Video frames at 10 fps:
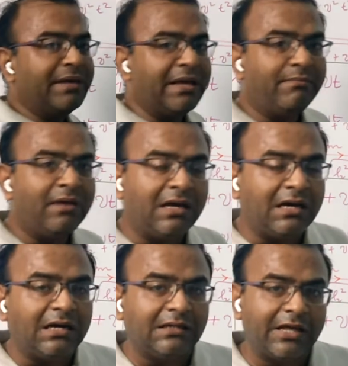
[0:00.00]
beam,
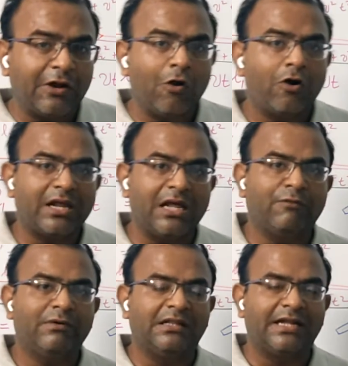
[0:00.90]
they are not
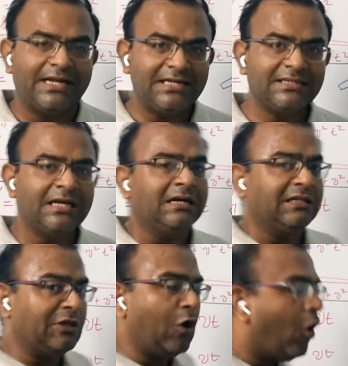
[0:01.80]
equal. That is,
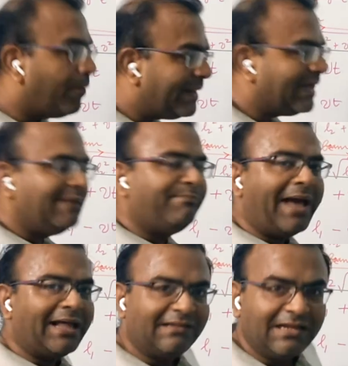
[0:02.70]
the optical
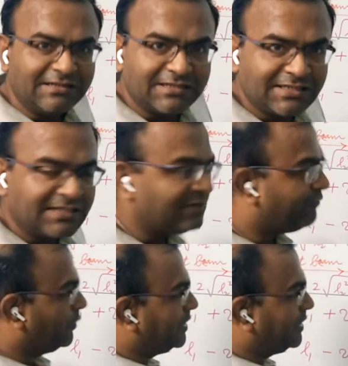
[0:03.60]
path lengths for